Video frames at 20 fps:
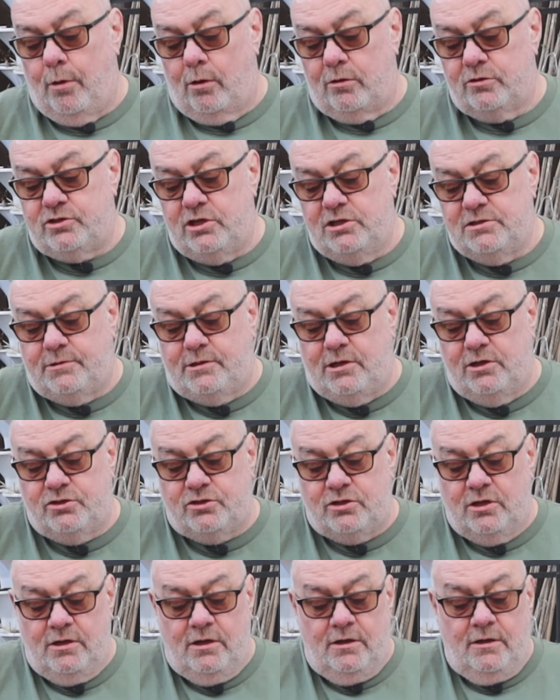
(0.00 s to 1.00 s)
boxes,
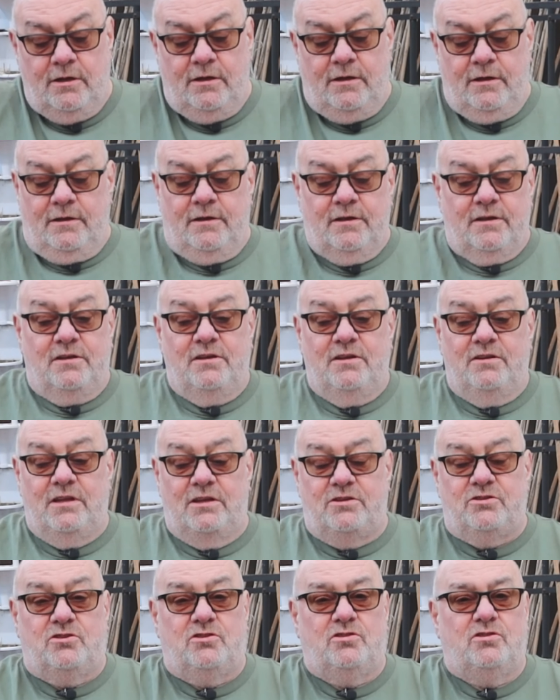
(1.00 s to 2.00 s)
because
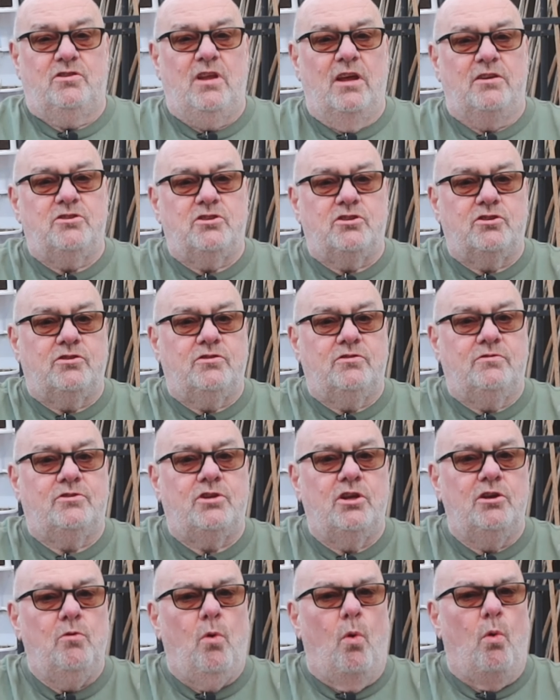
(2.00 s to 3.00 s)
they're
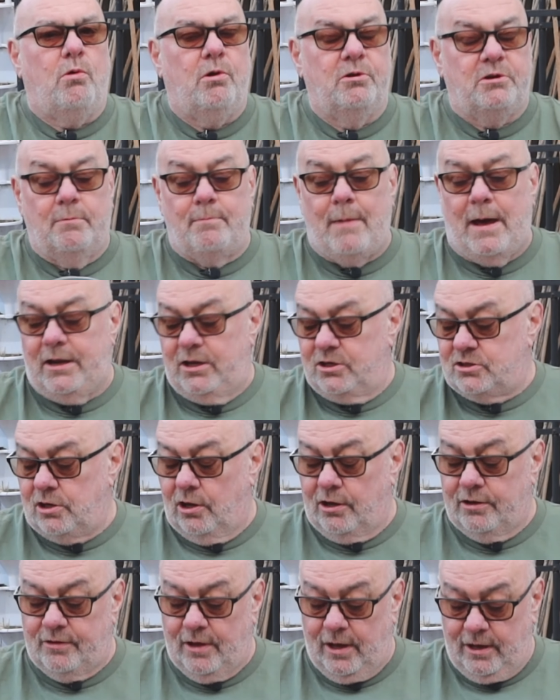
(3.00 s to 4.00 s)
too awkward to manage
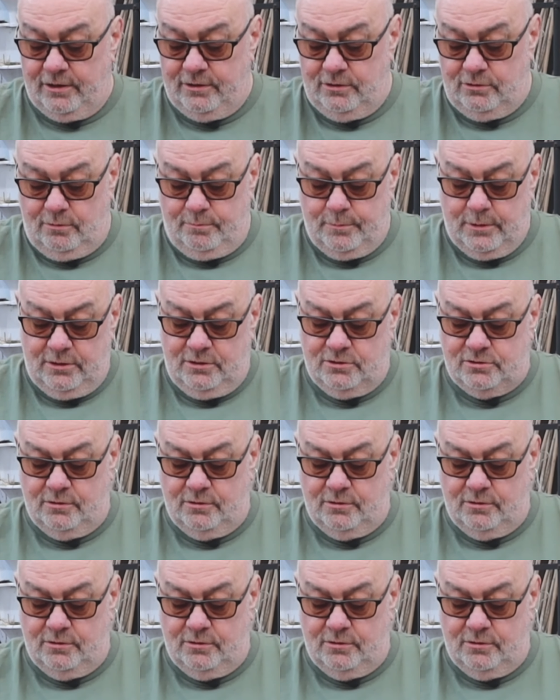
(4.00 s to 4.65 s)
like that, you know what I mean?